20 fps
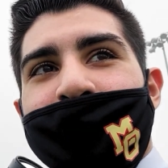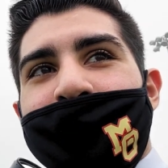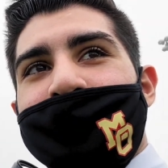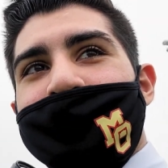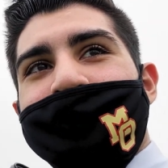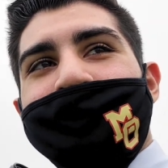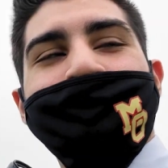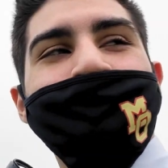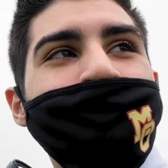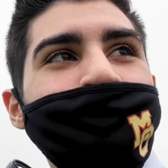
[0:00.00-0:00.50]

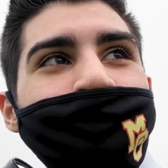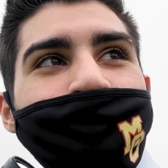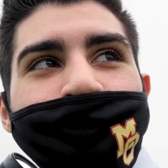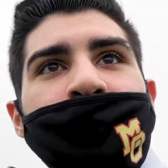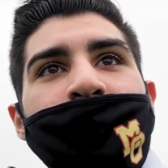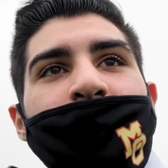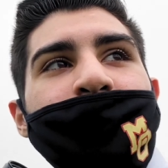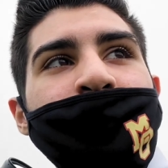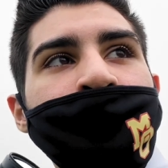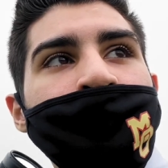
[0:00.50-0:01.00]
and
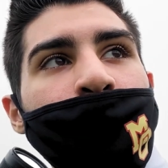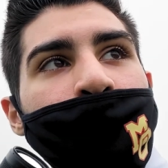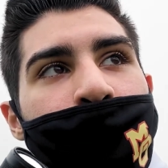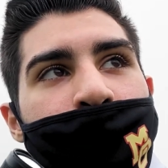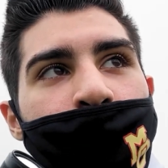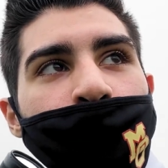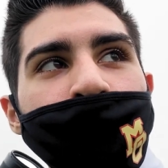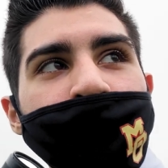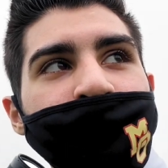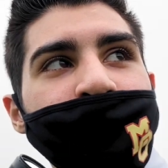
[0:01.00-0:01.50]
I can
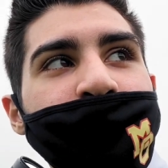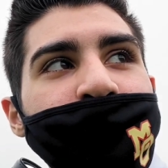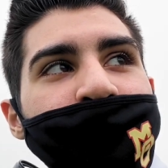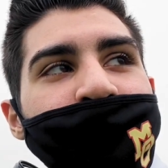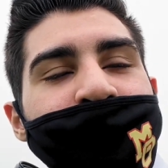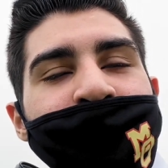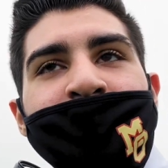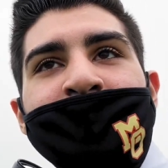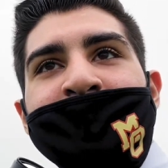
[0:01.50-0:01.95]
probably use this